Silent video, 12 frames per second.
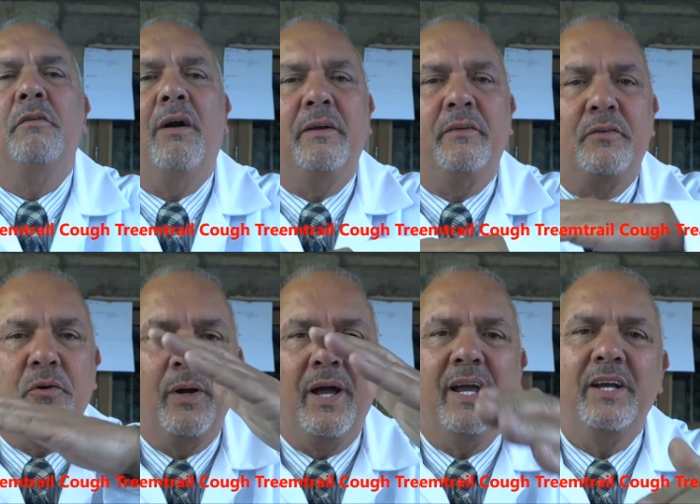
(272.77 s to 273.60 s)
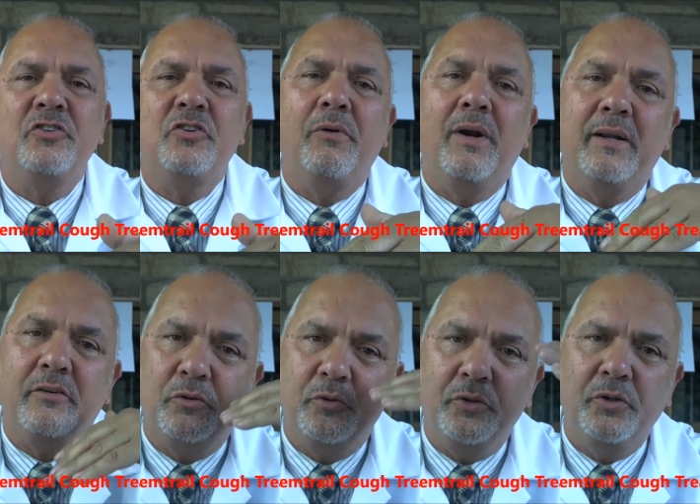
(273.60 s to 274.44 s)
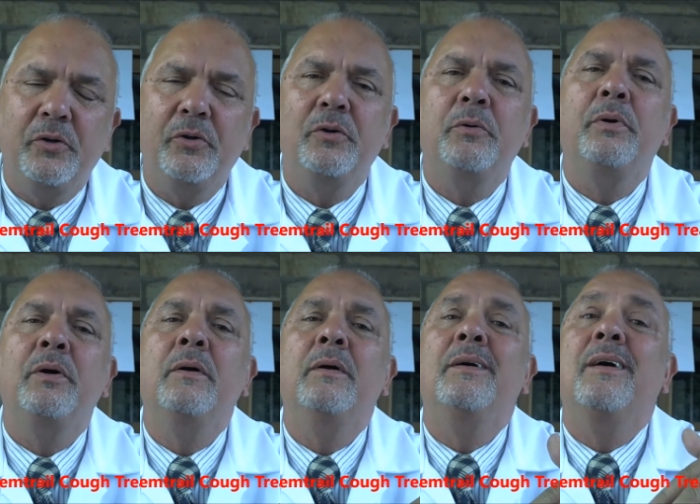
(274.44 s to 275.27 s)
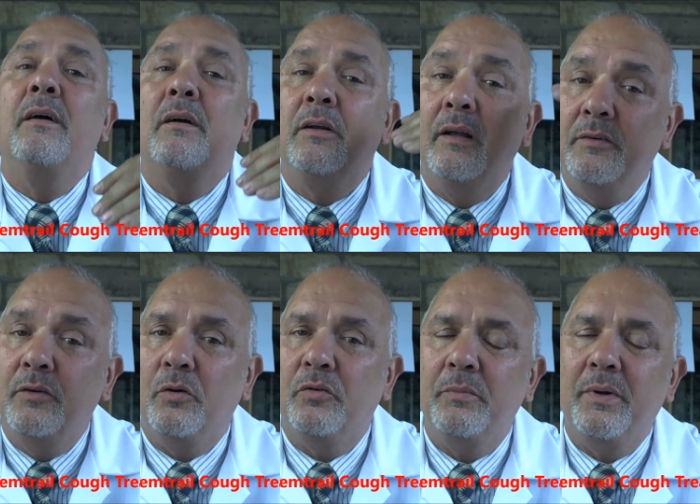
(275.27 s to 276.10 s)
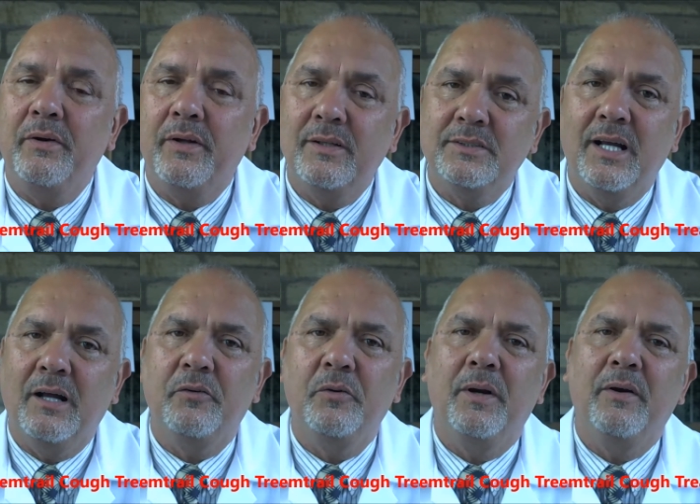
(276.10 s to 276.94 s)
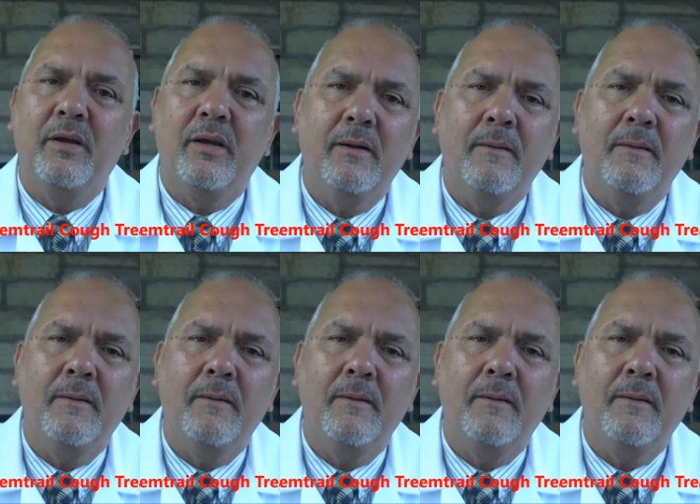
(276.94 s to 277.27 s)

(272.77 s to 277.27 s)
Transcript: right through Asia, right through Europe, North America, South America.